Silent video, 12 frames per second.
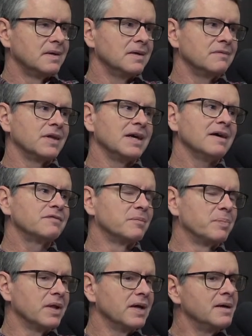If they have to
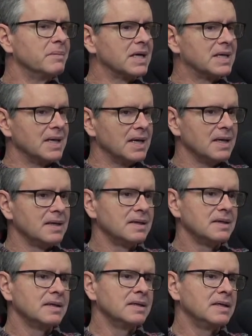play them again
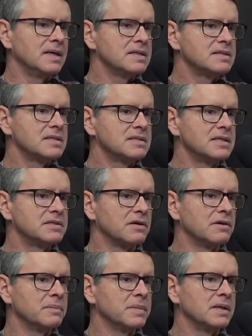in the ACC
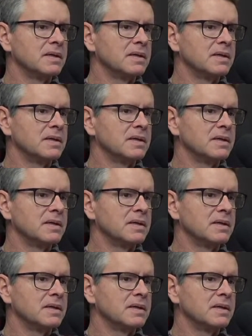tournament